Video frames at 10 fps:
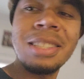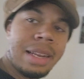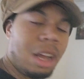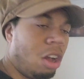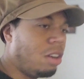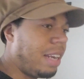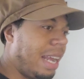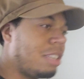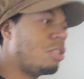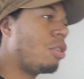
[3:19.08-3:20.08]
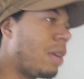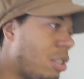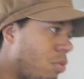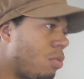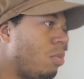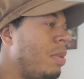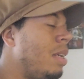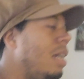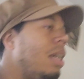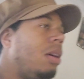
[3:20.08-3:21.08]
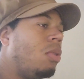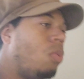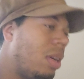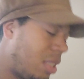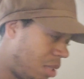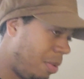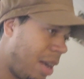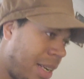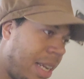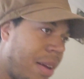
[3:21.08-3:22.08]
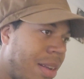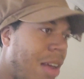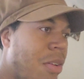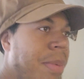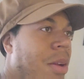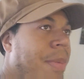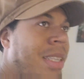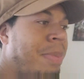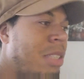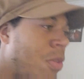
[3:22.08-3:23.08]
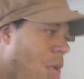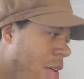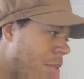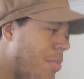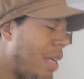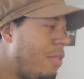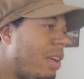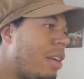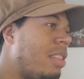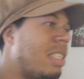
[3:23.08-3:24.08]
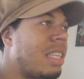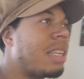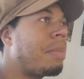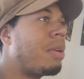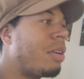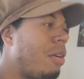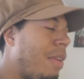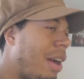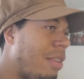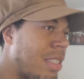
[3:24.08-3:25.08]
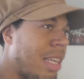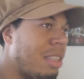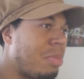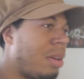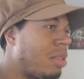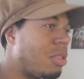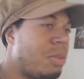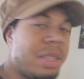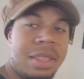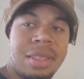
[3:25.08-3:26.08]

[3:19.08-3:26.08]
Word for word: the hauling ass to the restroom was a smart idea because that would be the best place for water. Even if you could just let the building on fire just have the sprinklers do it.